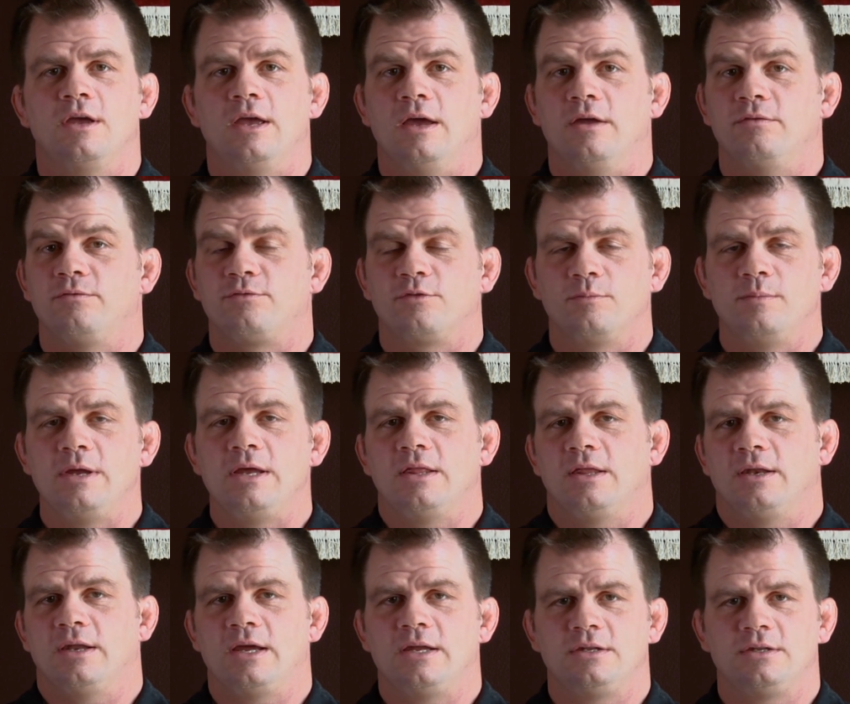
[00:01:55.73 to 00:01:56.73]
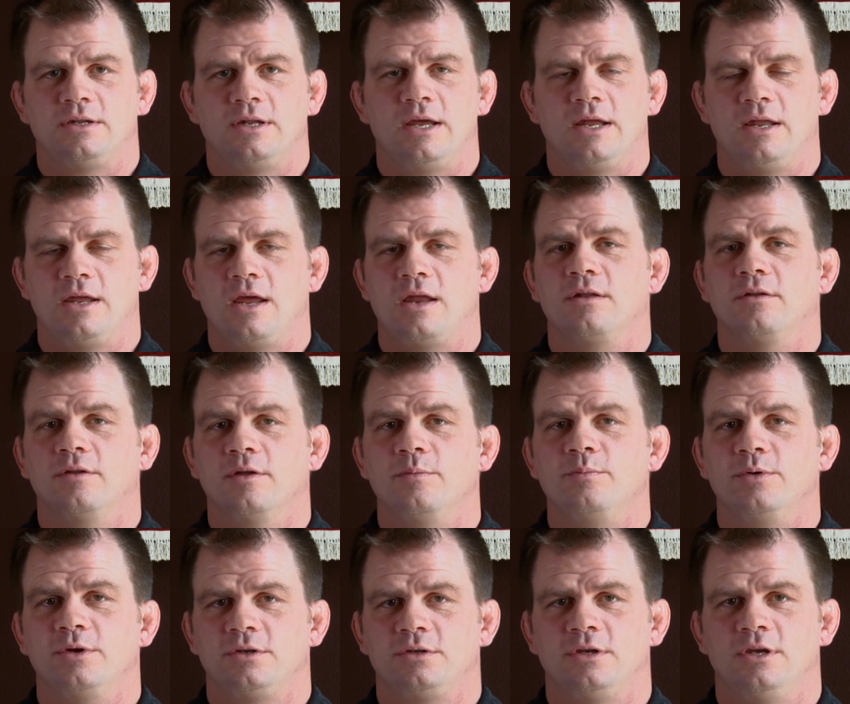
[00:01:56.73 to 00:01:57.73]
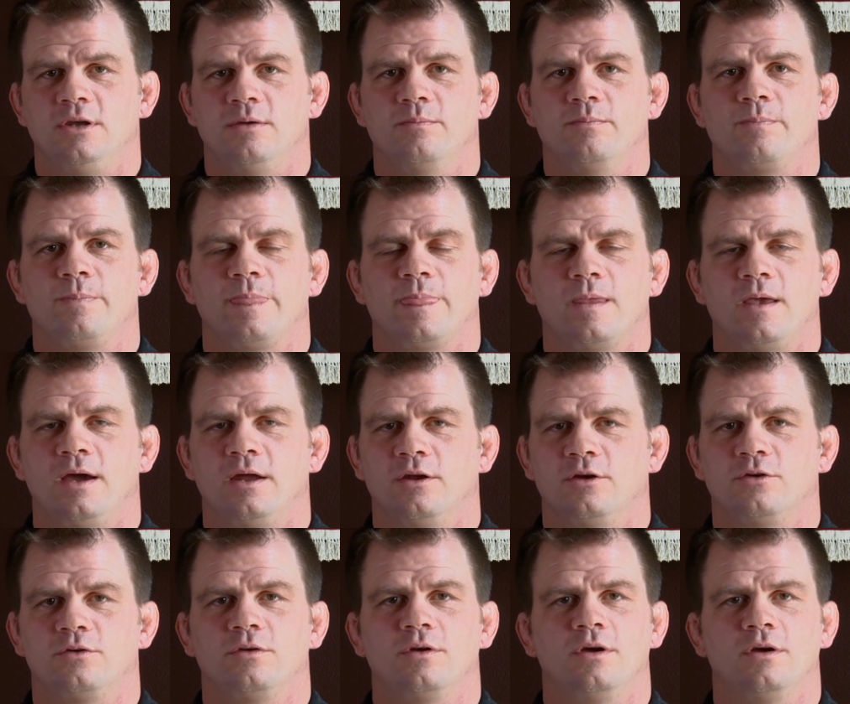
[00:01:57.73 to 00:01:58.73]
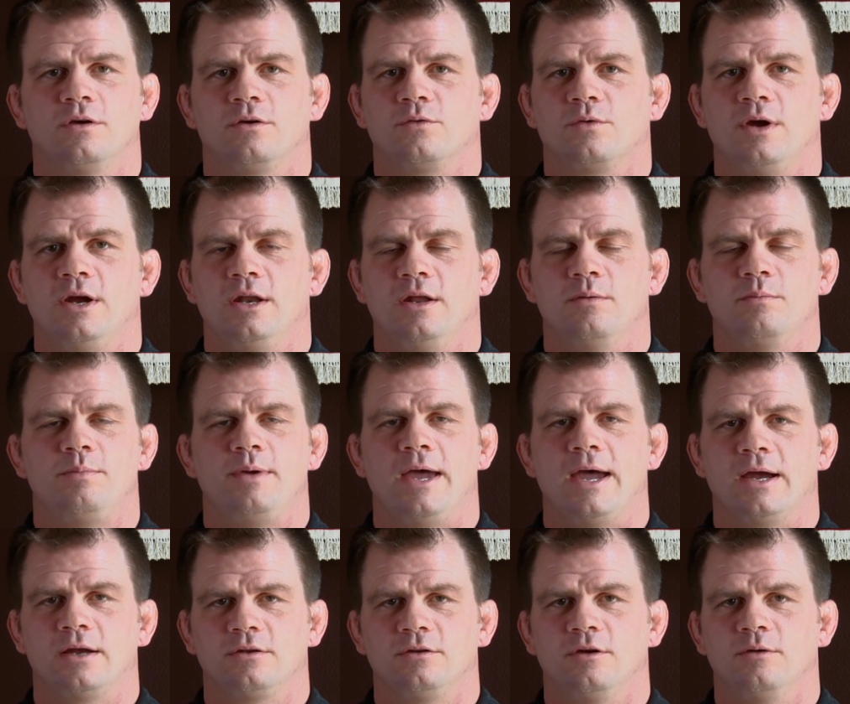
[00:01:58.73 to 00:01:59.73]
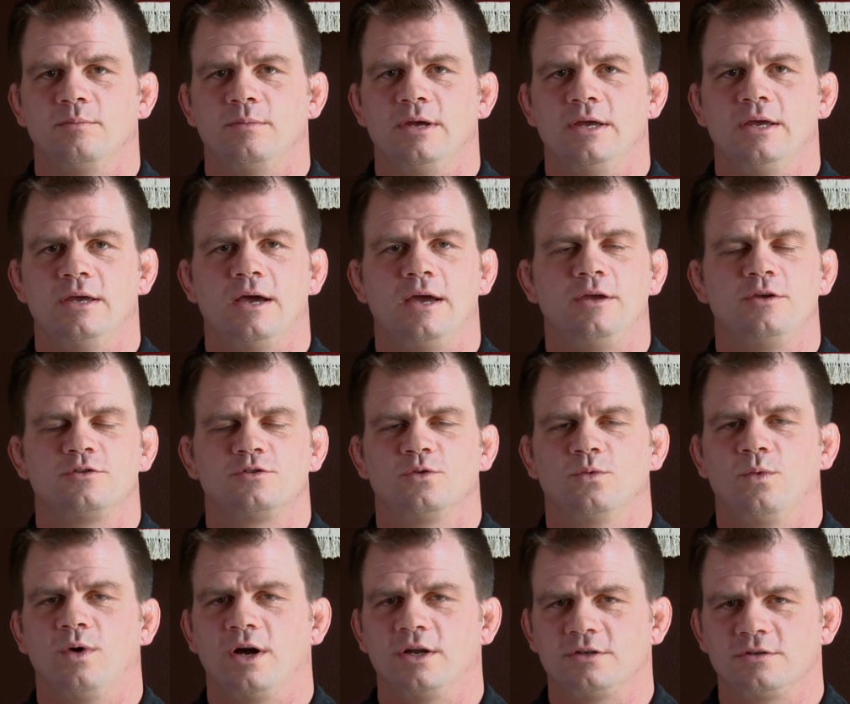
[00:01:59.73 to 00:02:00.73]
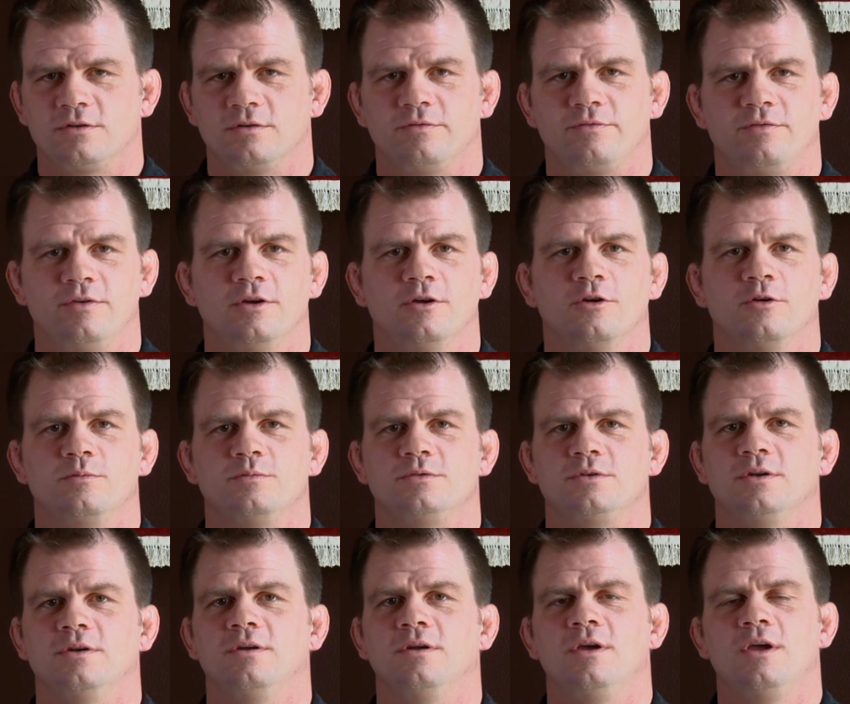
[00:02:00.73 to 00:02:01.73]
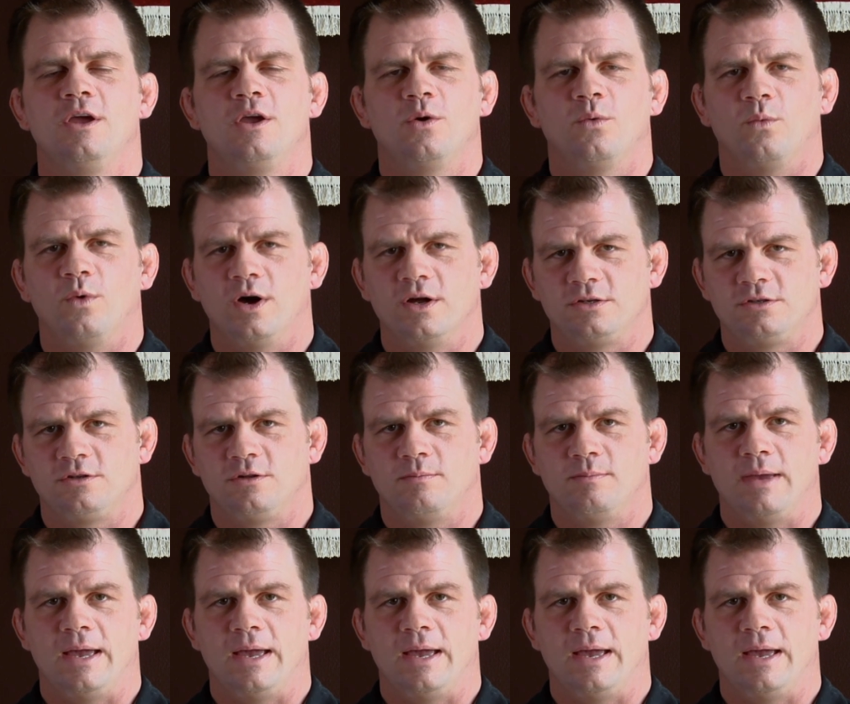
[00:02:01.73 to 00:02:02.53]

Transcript: And for me, the 1988 Olympic team had a, a great impact on me. I used to watch the films and watch the